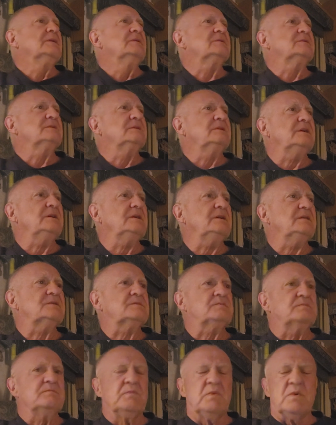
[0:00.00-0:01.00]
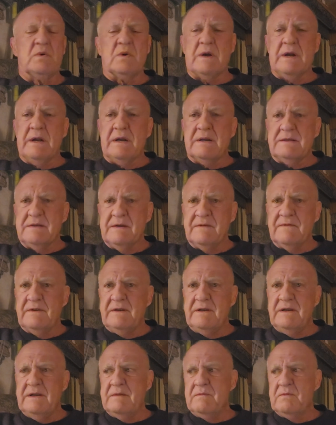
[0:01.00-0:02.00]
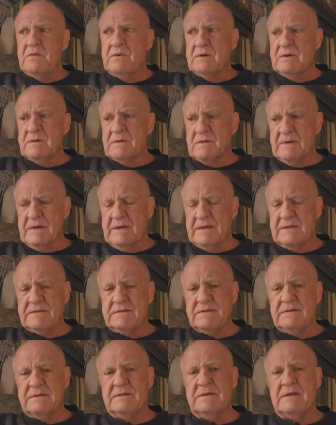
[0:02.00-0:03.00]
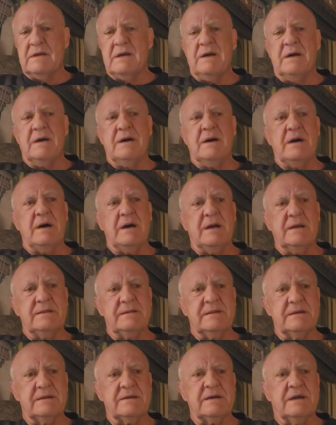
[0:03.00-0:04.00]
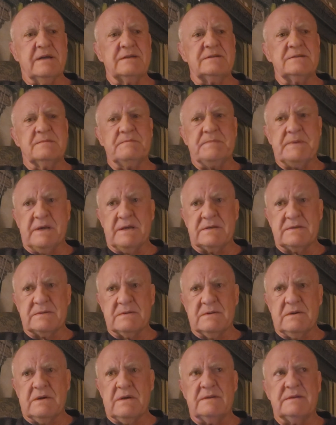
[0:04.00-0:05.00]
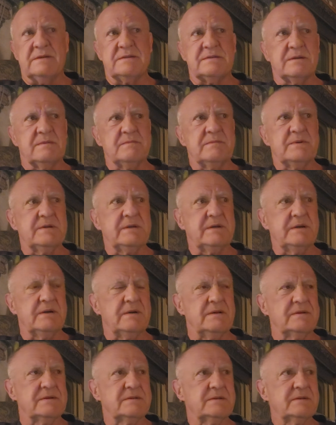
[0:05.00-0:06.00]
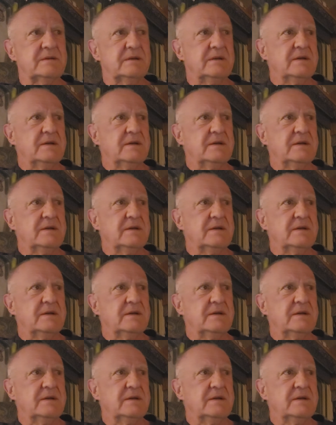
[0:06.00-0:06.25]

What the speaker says: She needs more activity and more direction. I think I should pass her on to somebody else.